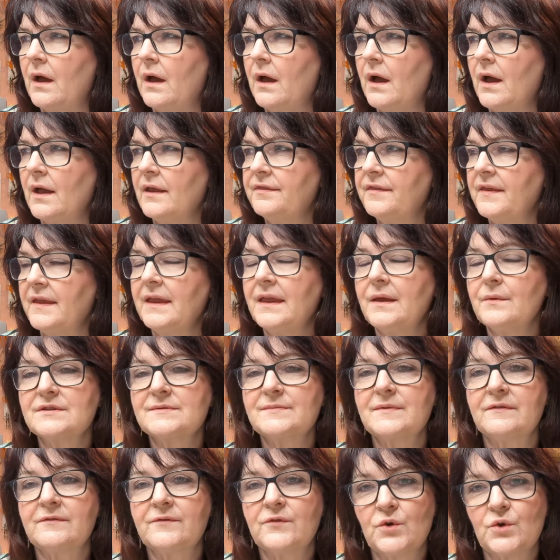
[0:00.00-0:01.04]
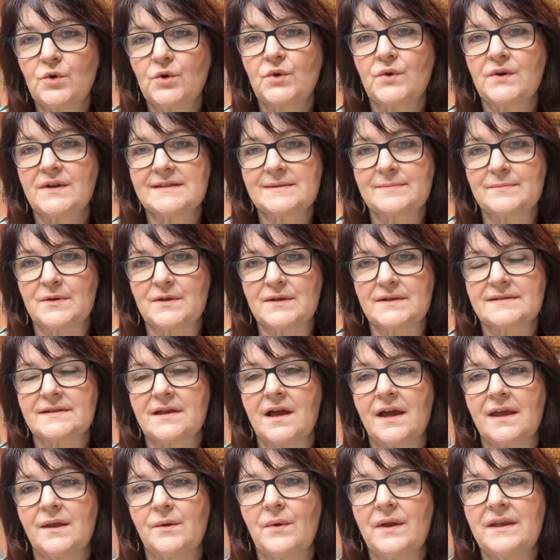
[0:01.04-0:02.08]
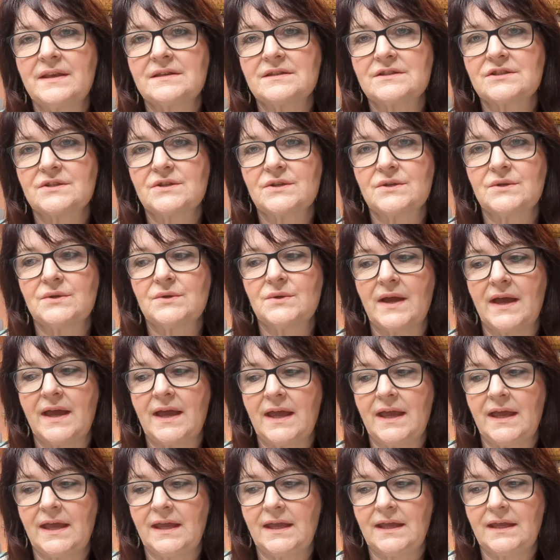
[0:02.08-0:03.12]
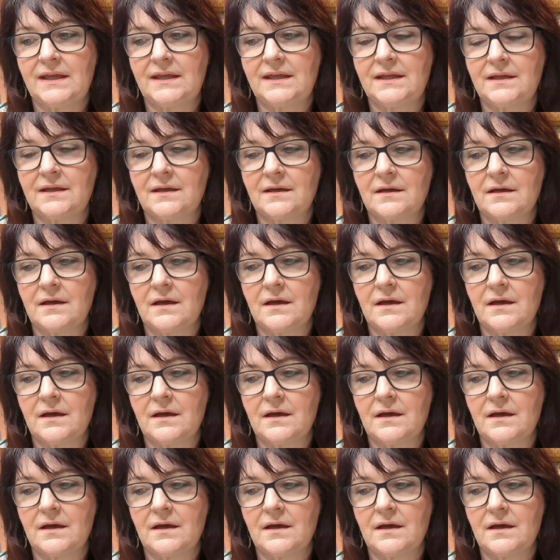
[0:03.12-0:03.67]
I think it was before Christmas. I went to a